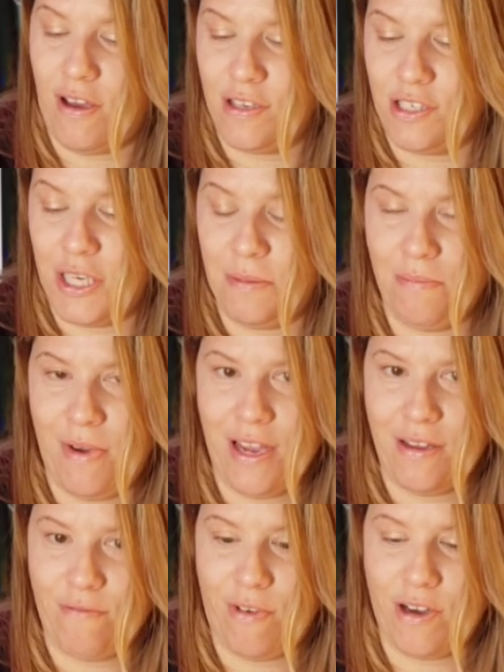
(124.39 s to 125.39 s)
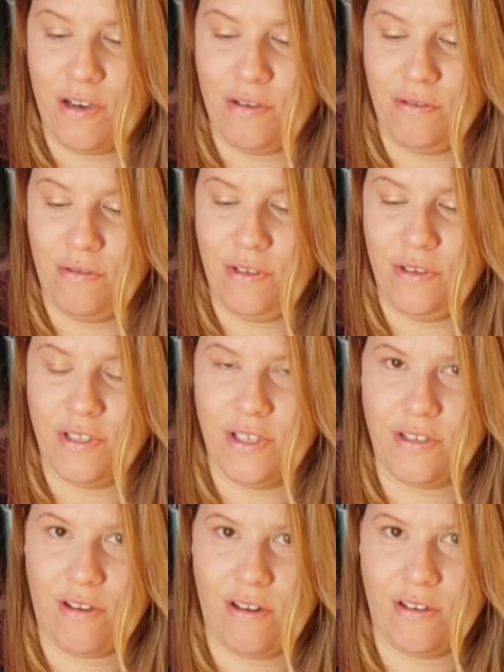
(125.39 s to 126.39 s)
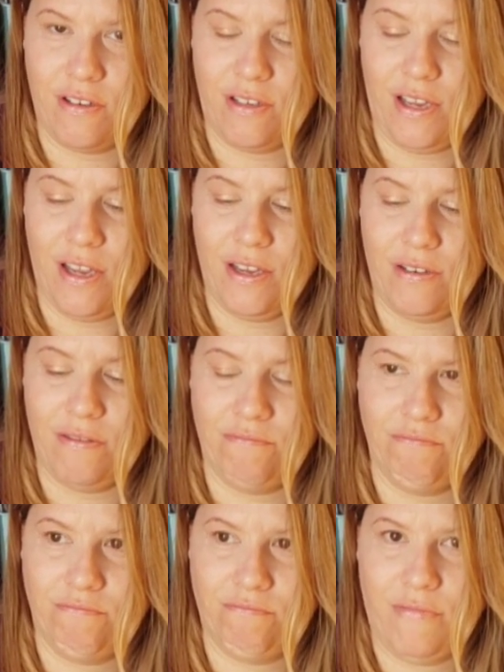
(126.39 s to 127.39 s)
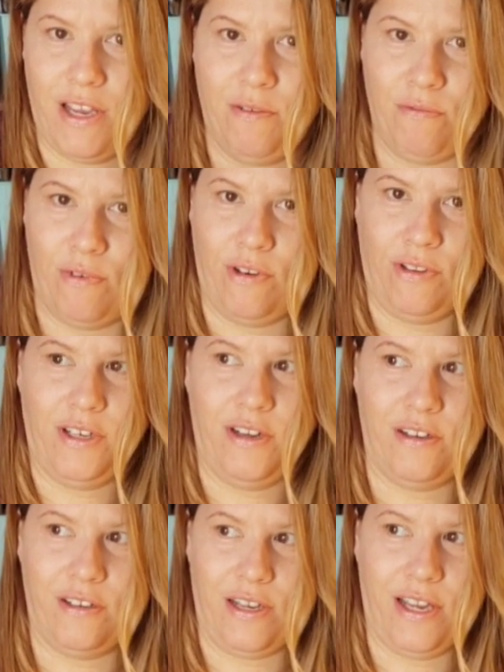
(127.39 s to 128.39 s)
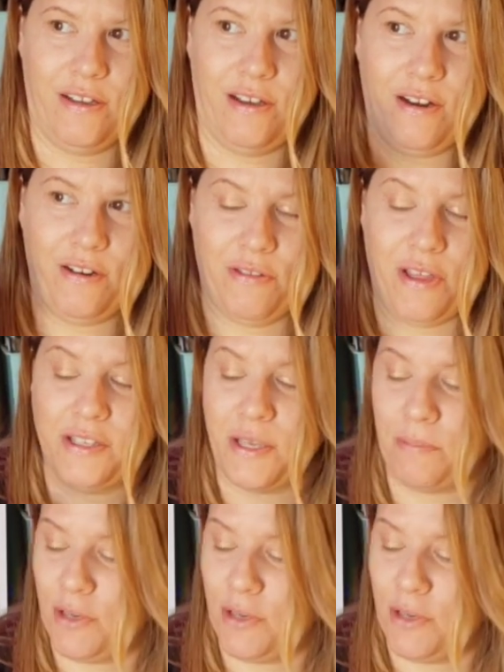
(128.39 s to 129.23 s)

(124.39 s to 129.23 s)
thought she might want to use this on her leg and it on her leg. I don't know, that's